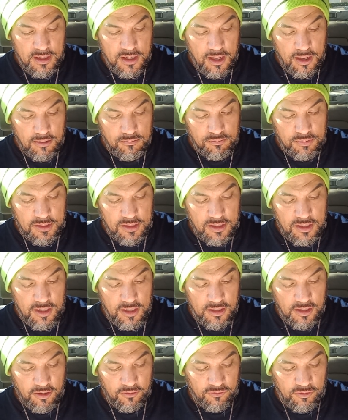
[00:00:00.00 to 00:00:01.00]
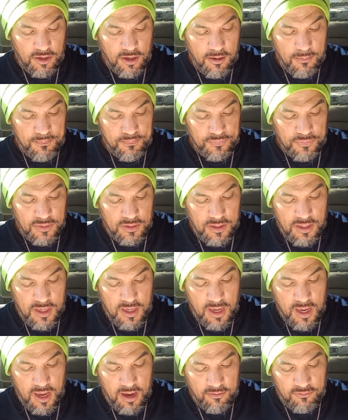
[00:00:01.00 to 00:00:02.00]
and be ye lift up,
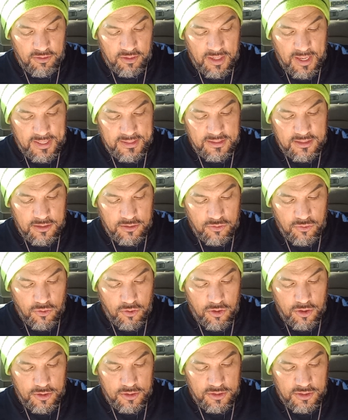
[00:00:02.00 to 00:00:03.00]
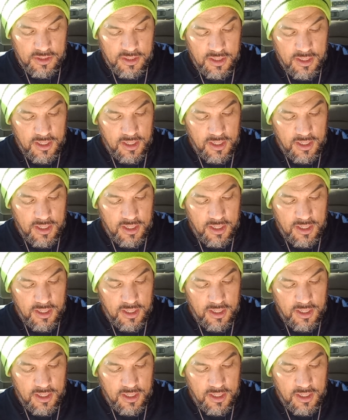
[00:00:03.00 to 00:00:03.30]
ye everlasting doors,